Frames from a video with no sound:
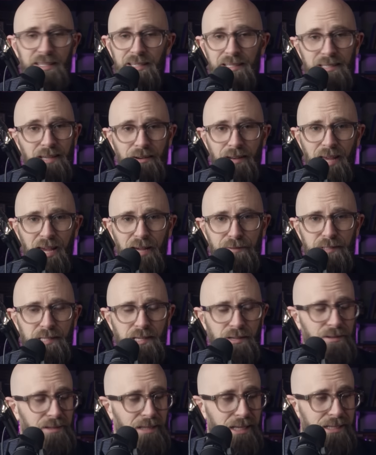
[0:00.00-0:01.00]
You don't have
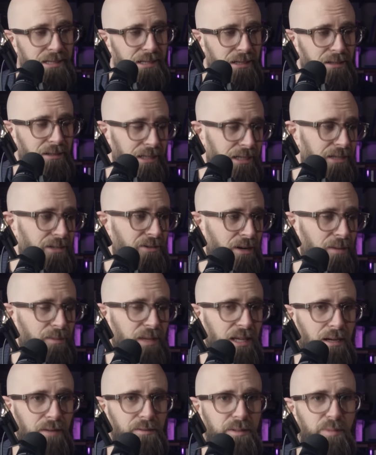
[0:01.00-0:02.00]
to. They're still
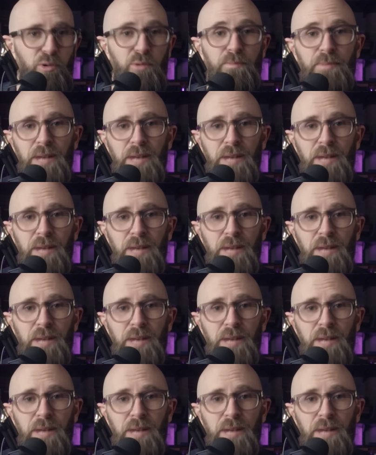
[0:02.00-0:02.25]
extremely comfortable.